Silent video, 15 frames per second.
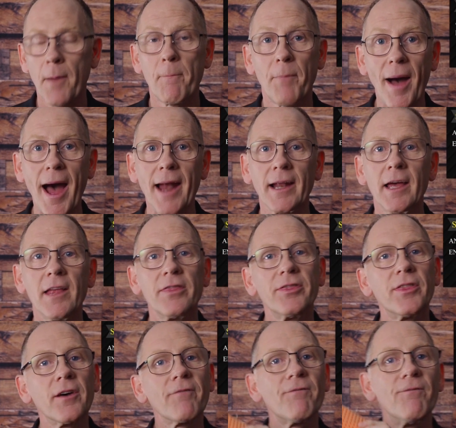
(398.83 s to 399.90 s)
but
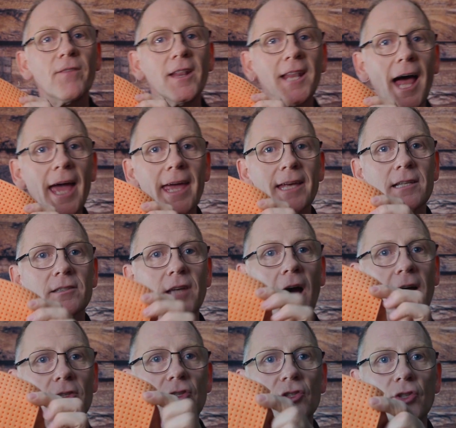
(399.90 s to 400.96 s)
the layers
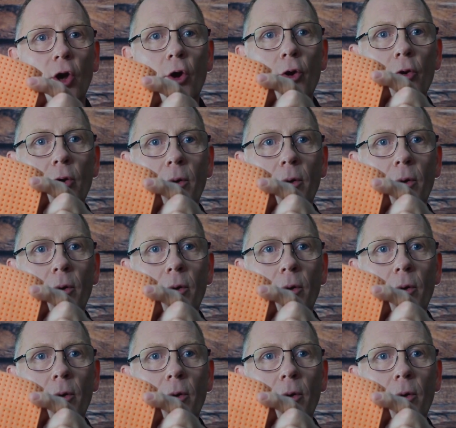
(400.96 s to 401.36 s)
are so